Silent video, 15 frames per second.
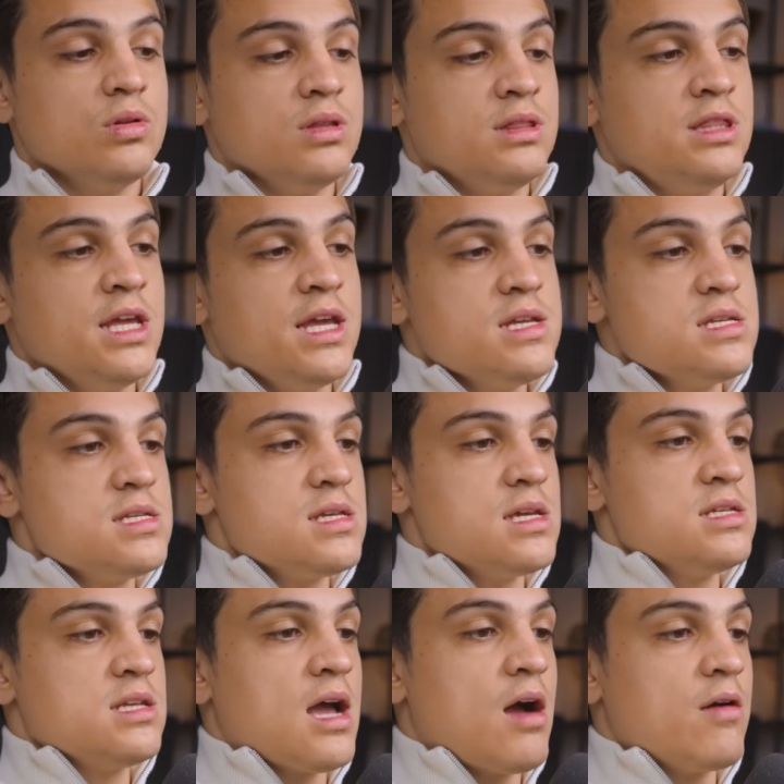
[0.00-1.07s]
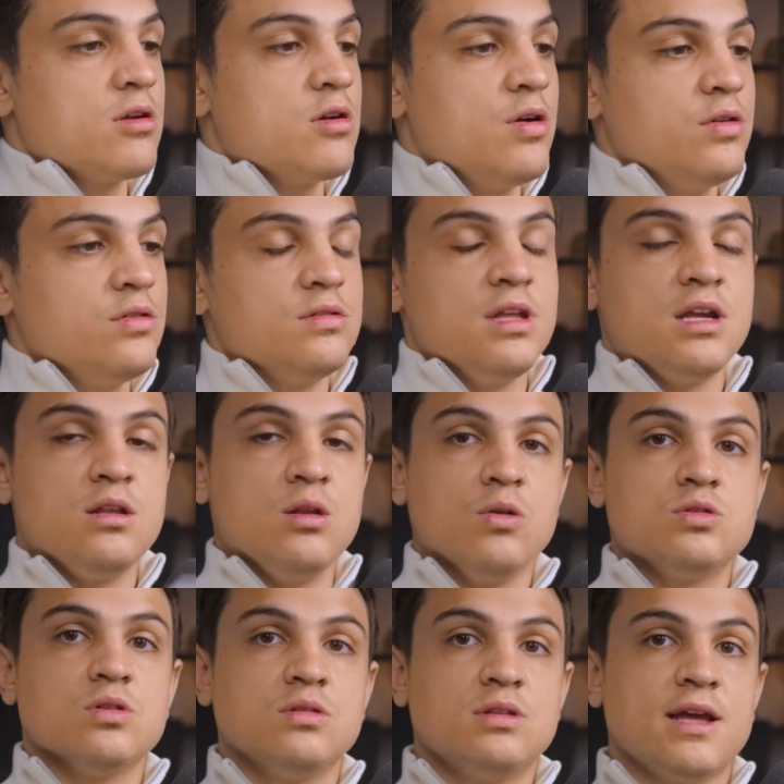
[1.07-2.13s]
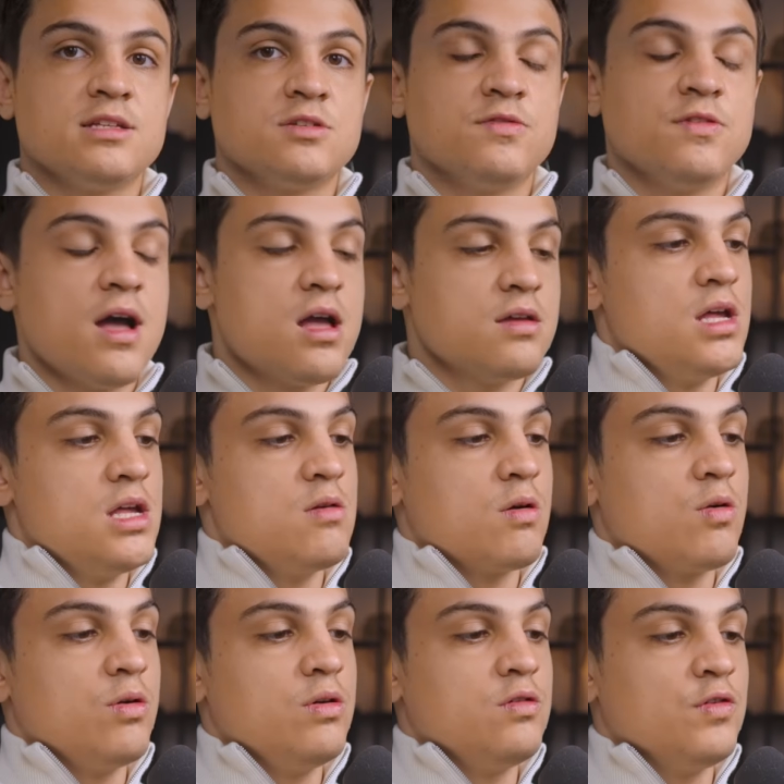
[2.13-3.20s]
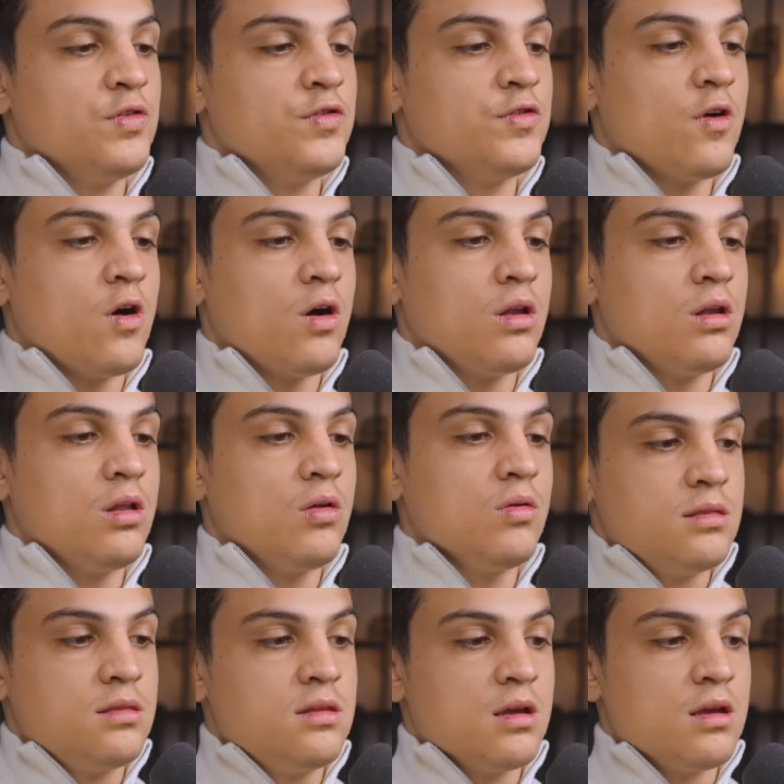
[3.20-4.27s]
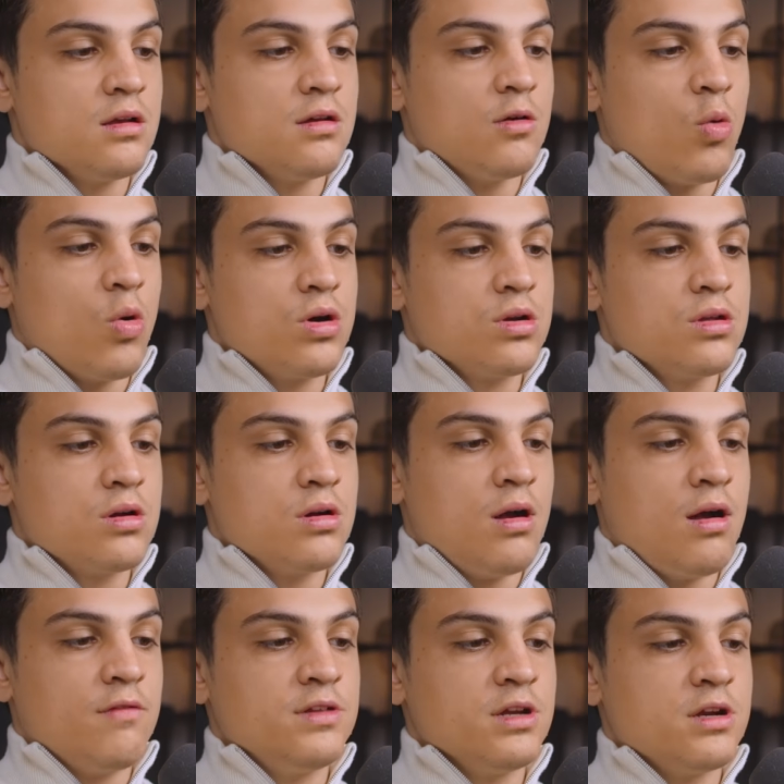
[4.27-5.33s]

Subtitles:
this is how you're going to take notes on task 5. You're going to follow the order of the